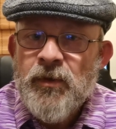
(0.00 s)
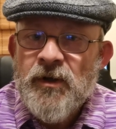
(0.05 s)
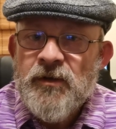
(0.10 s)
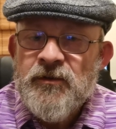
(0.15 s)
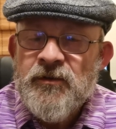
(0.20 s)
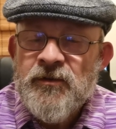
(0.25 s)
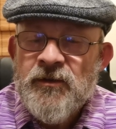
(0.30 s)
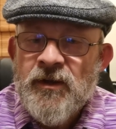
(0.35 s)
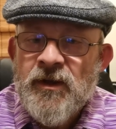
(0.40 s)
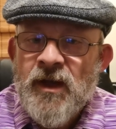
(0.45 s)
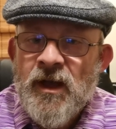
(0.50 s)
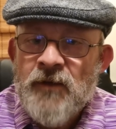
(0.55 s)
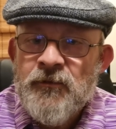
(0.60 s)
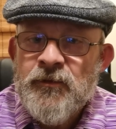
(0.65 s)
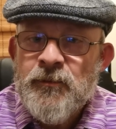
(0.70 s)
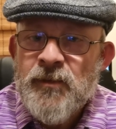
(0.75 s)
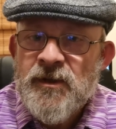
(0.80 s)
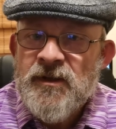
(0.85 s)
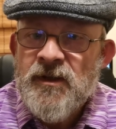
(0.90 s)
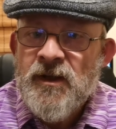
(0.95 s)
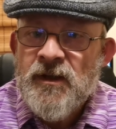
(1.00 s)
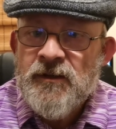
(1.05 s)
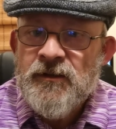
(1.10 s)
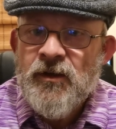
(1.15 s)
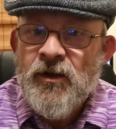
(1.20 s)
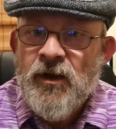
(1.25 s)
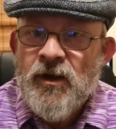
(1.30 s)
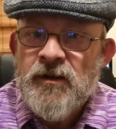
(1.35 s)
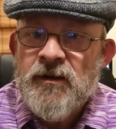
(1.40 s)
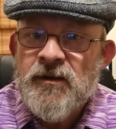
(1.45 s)
but after my
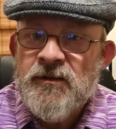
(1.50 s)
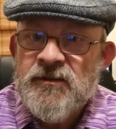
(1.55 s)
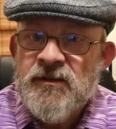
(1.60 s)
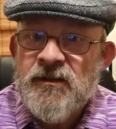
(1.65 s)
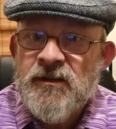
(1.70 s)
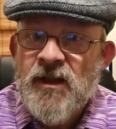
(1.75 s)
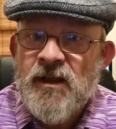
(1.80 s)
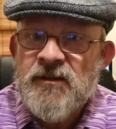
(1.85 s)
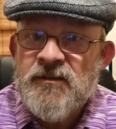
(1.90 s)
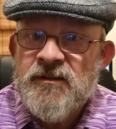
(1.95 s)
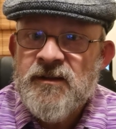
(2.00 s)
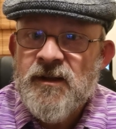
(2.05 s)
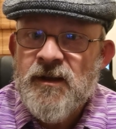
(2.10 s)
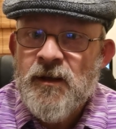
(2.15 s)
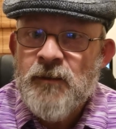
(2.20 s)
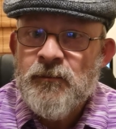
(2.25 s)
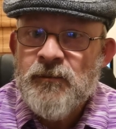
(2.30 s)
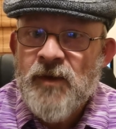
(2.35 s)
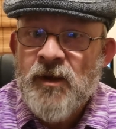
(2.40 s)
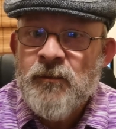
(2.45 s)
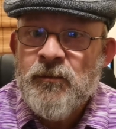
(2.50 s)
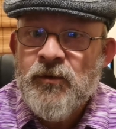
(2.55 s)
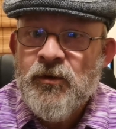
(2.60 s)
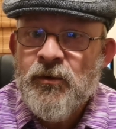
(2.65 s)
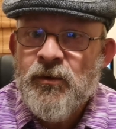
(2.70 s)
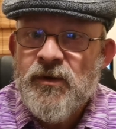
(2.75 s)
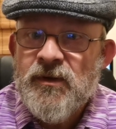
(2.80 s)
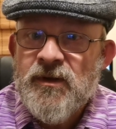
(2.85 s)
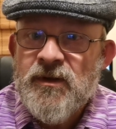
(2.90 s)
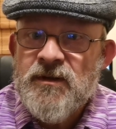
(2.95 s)
dad died, I said, that's it, I'm
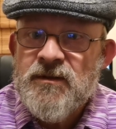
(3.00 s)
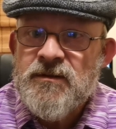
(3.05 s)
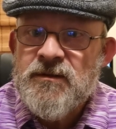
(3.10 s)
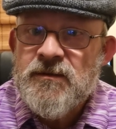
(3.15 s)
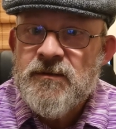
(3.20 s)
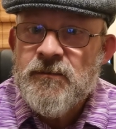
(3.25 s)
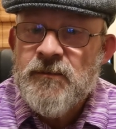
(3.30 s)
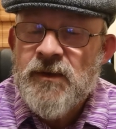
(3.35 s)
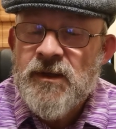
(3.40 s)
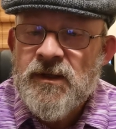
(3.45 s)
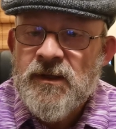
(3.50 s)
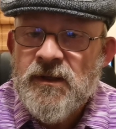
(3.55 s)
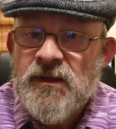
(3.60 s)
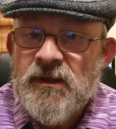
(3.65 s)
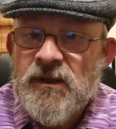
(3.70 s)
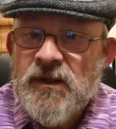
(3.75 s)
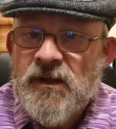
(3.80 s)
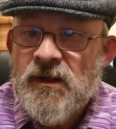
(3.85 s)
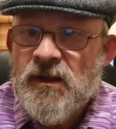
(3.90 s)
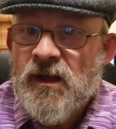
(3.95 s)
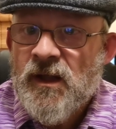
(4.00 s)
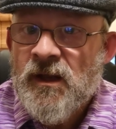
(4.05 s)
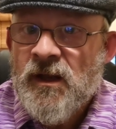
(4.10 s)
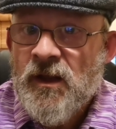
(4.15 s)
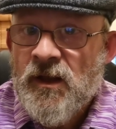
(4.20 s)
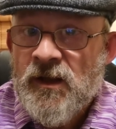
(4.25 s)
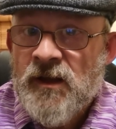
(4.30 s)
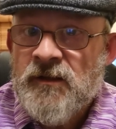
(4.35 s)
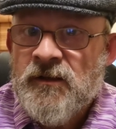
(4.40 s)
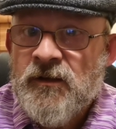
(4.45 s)
doing this.
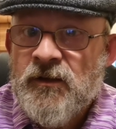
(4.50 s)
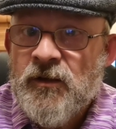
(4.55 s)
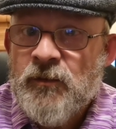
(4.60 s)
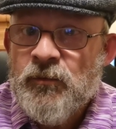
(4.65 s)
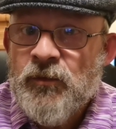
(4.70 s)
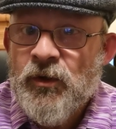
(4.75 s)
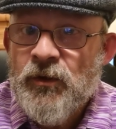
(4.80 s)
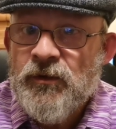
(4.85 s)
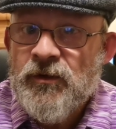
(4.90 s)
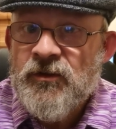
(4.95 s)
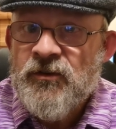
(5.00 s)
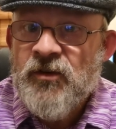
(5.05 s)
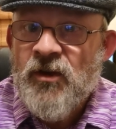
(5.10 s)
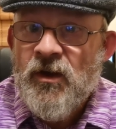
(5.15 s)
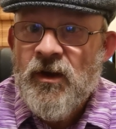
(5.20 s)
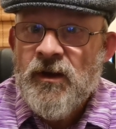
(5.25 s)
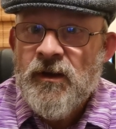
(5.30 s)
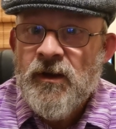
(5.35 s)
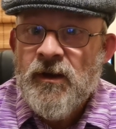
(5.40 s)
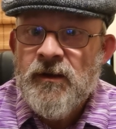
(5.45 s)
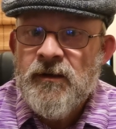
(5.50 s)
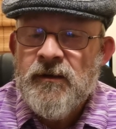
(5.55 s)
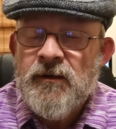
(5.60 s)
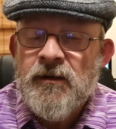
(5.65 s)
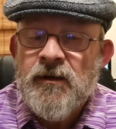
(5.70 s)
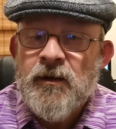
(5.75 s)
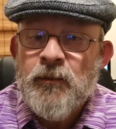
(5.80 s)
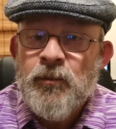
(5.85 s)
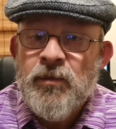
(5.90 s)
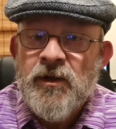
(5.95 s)
And I ended up going to
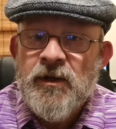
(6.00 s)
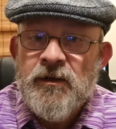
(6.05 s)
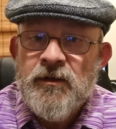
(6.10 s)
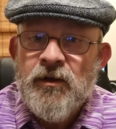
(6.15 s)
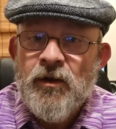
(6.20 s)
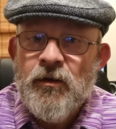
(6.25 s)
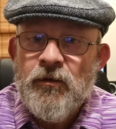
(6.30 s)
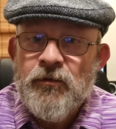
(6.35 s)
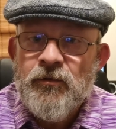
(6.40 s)
Thailand, and I played